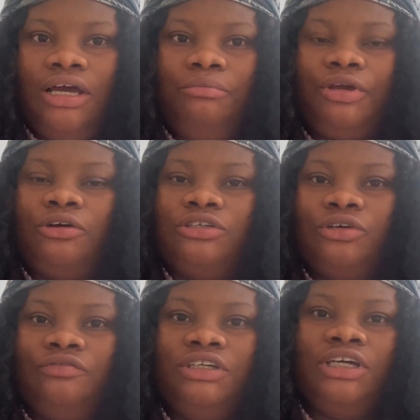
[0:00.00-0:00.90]
because
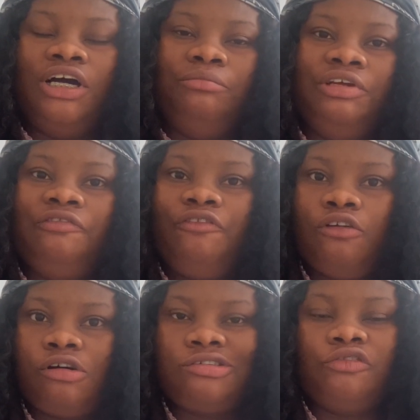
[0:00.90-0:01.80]
of the
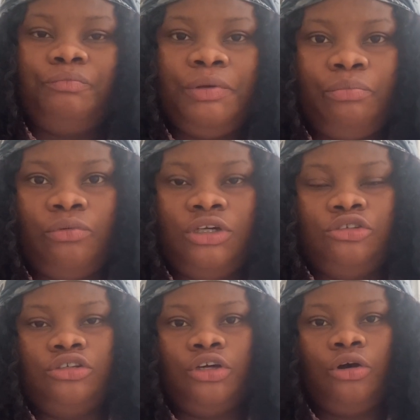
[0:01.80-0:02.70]
influx of people
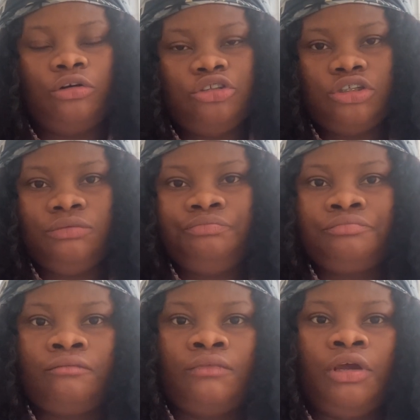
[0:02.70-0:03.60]
into the country.
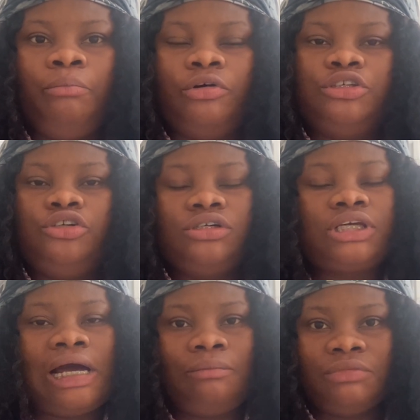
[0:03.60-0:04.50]
But just
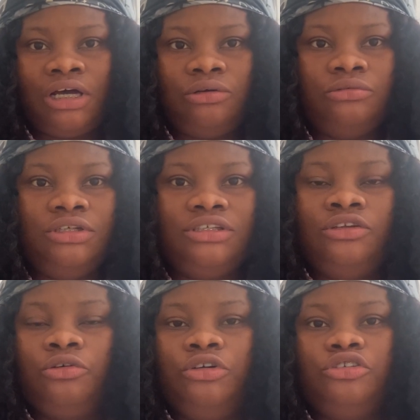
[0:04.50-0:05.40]
calm down, it's
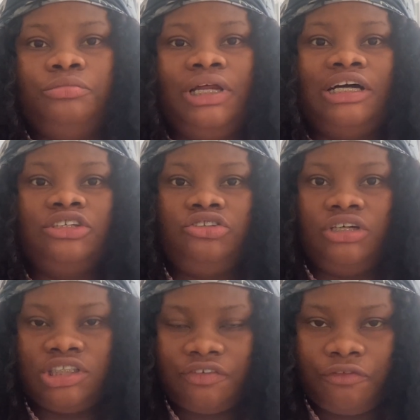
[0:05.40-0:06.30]
not going to be that
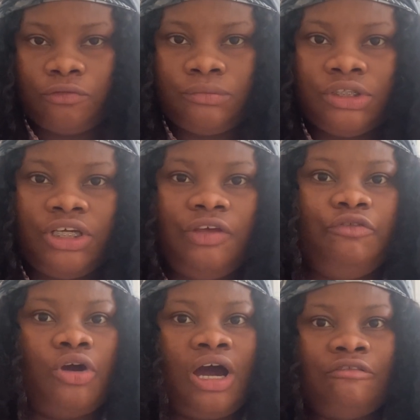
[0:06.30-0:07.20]
stressful if
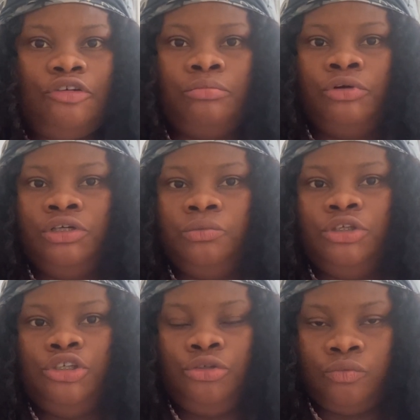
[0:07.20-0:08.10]
you have your money
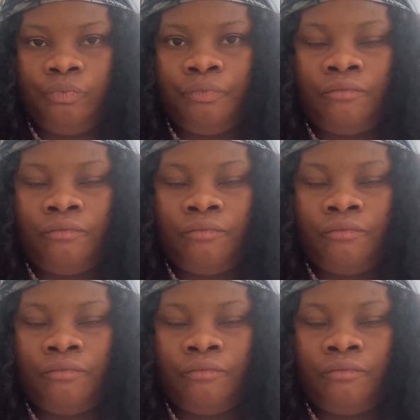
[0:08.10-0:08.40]
with you.